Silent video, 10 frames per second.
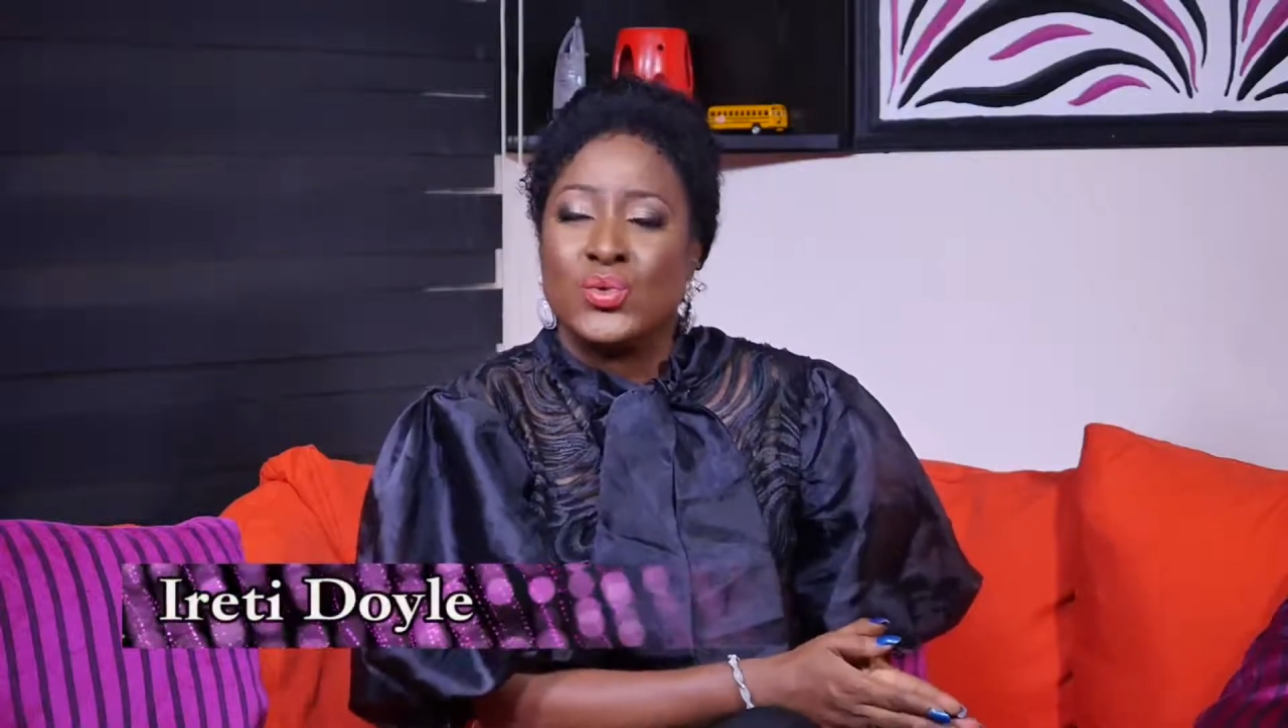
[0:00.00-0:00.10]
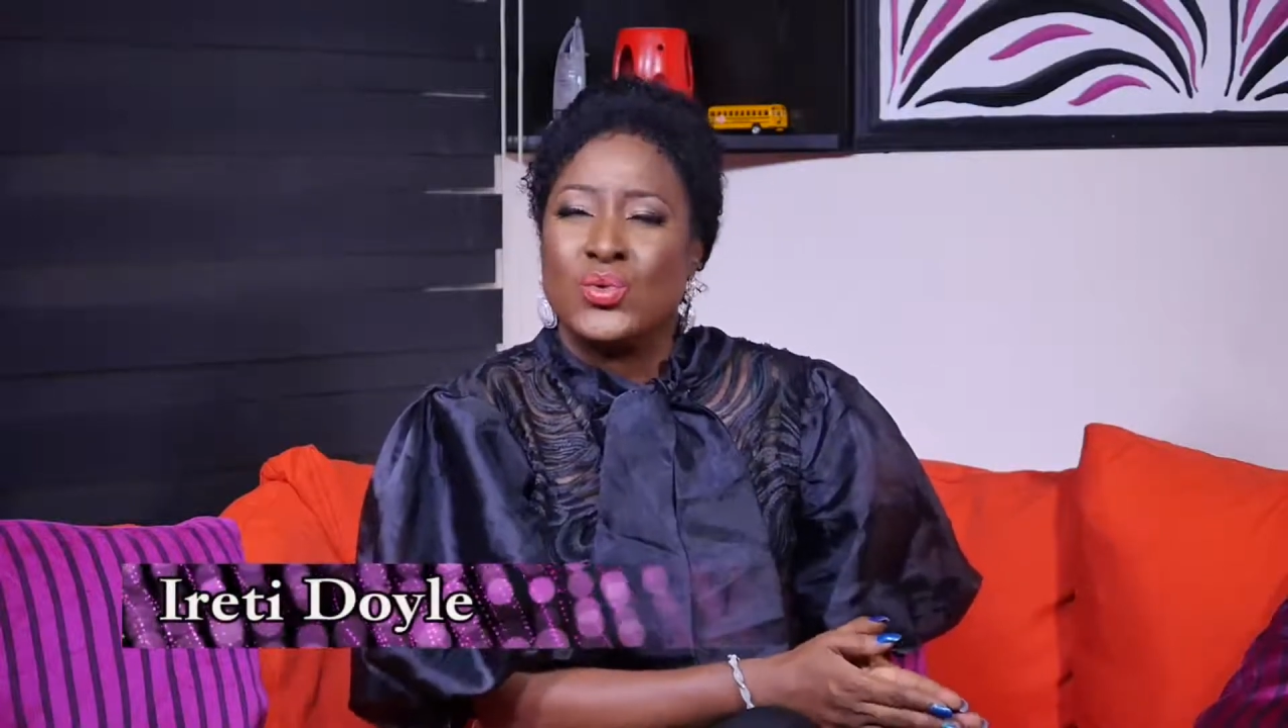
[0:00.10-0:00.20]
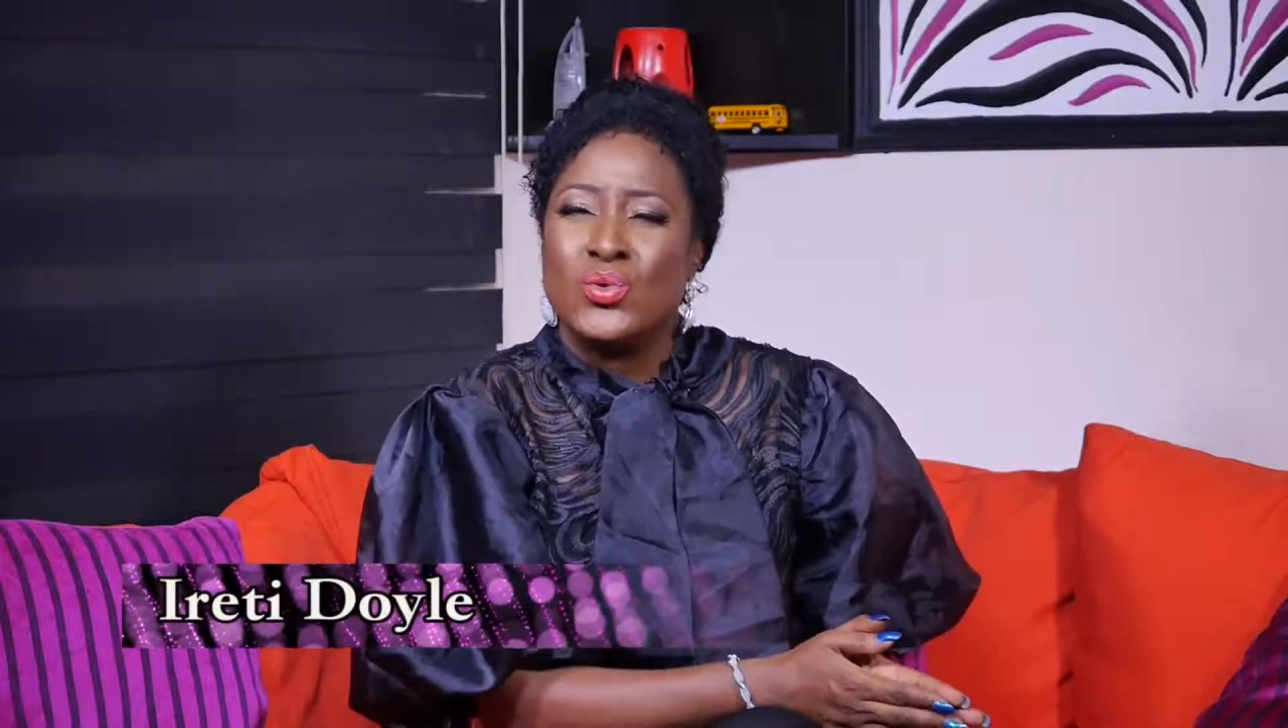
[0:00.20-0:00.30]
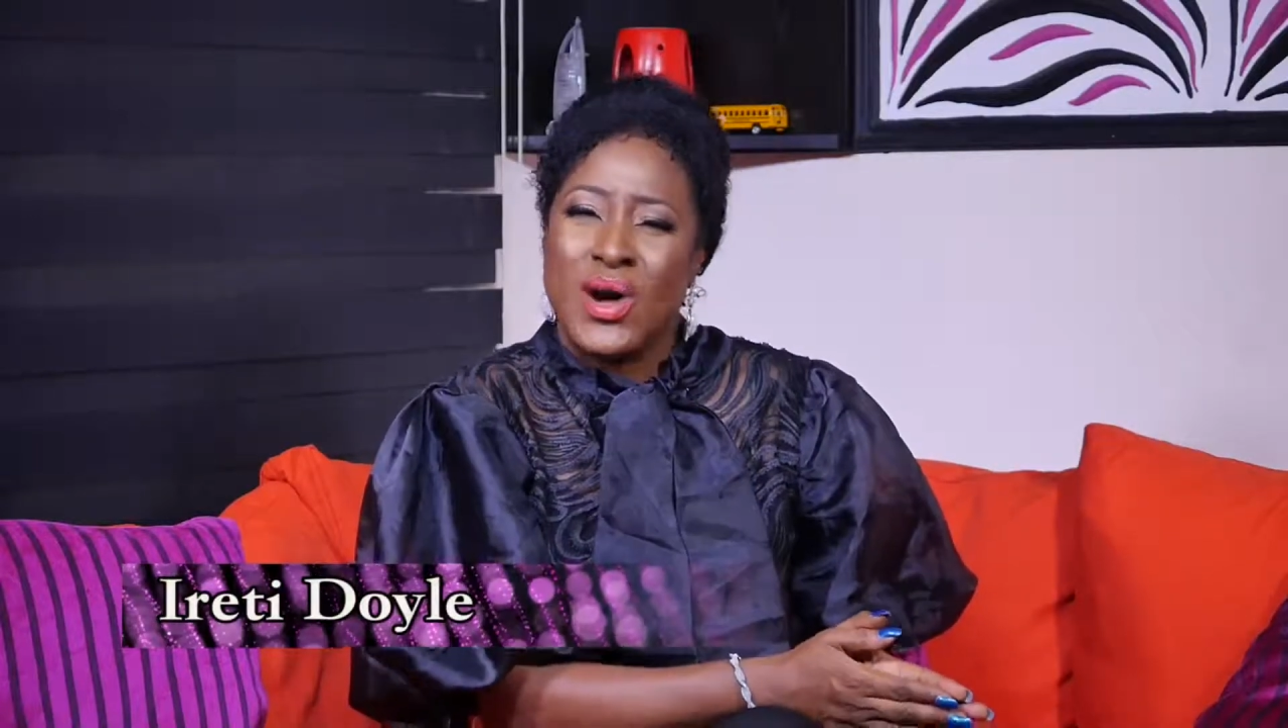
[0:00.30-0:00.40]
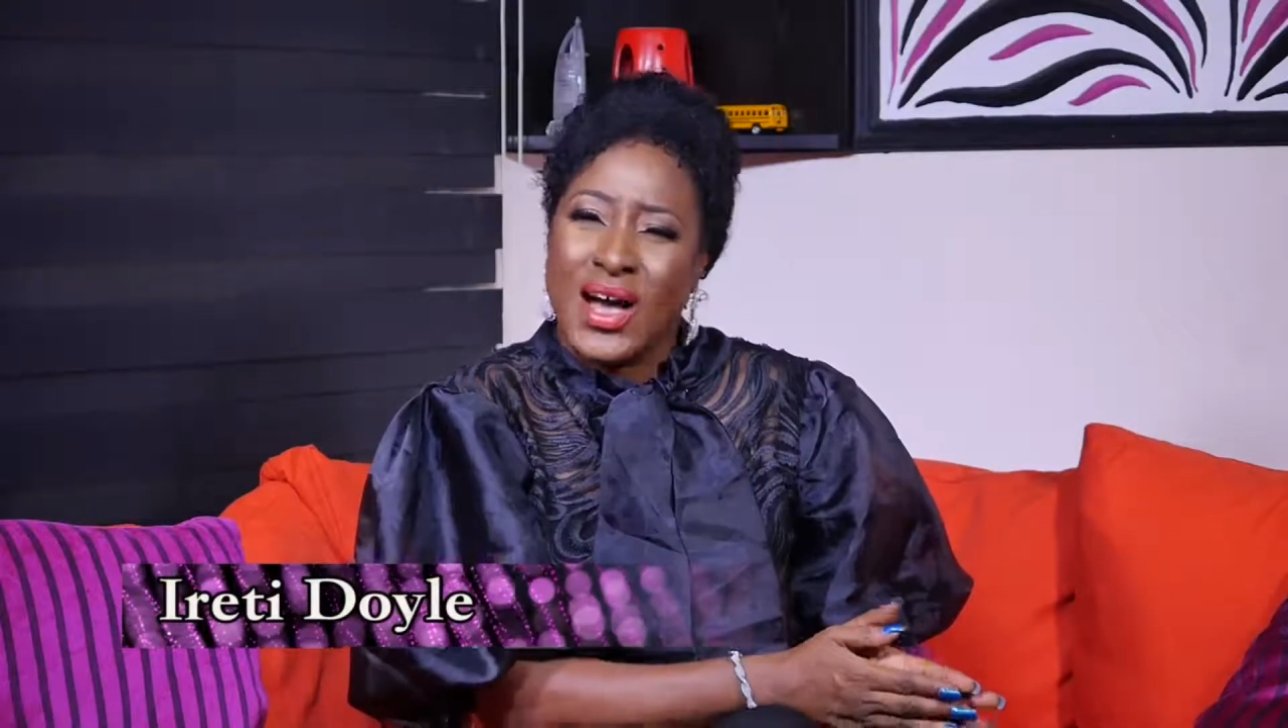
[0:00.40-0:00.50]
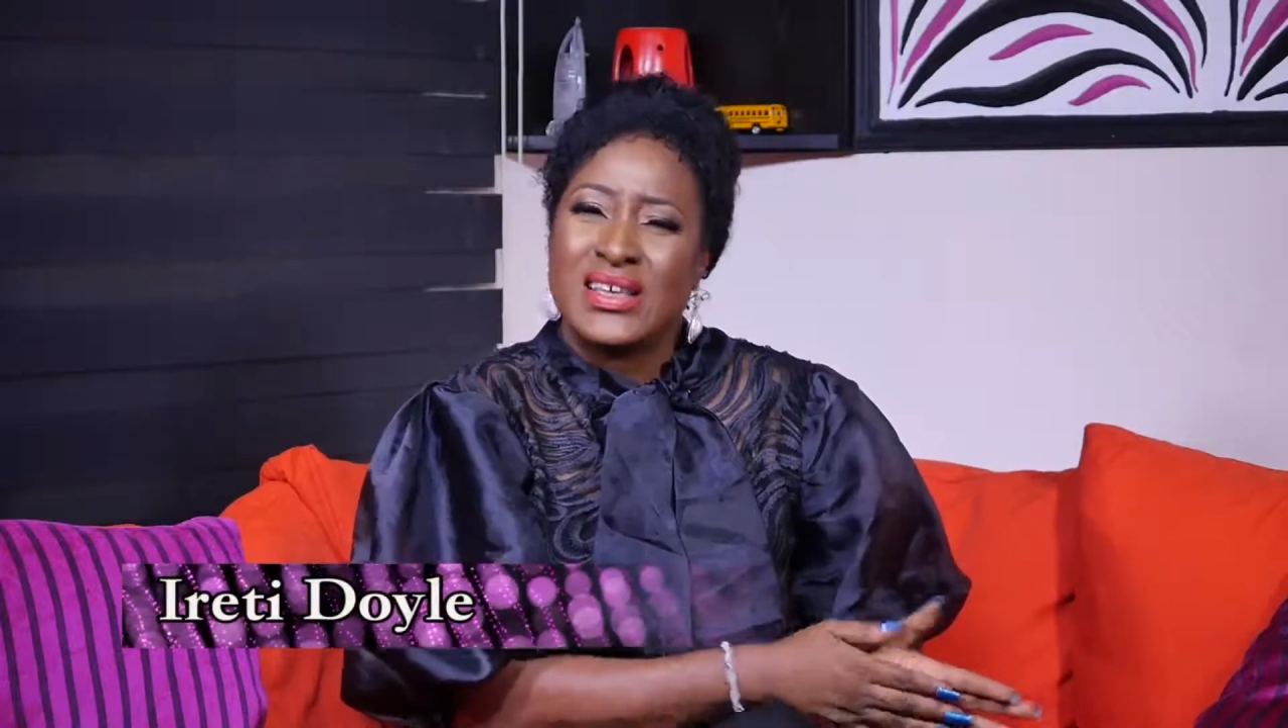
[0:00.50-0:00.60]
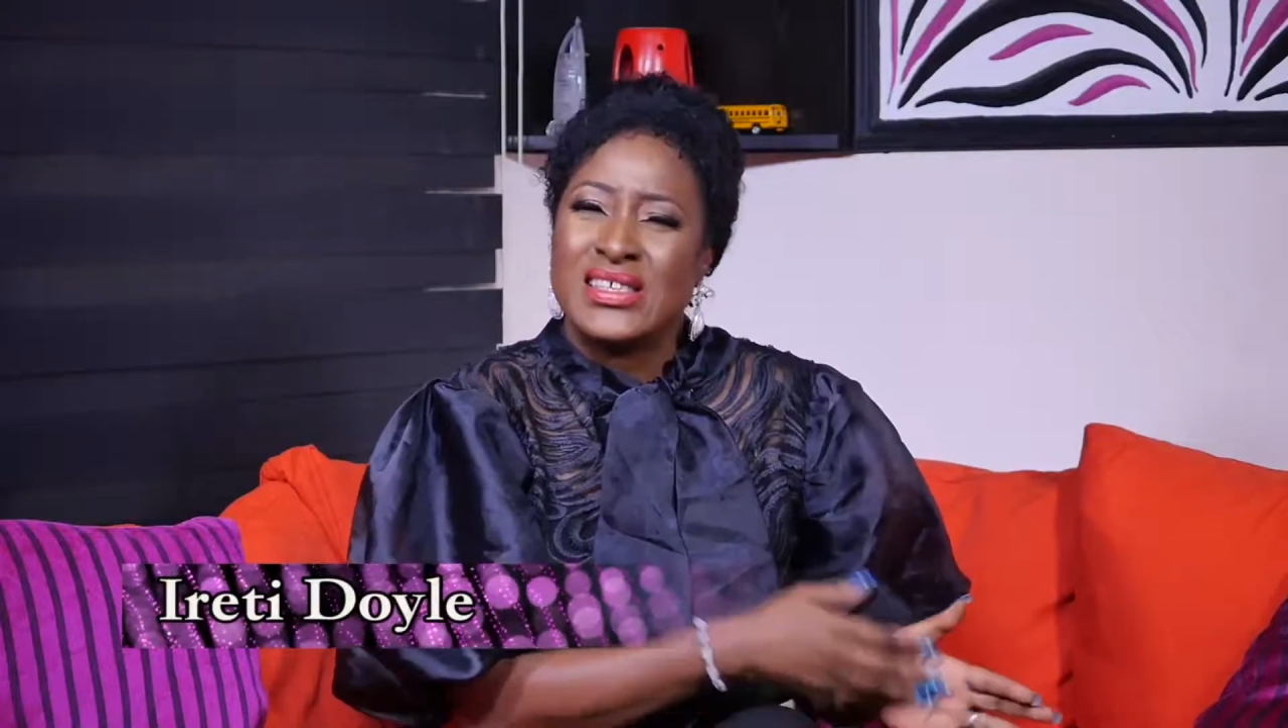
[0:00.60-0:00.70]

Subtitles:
who has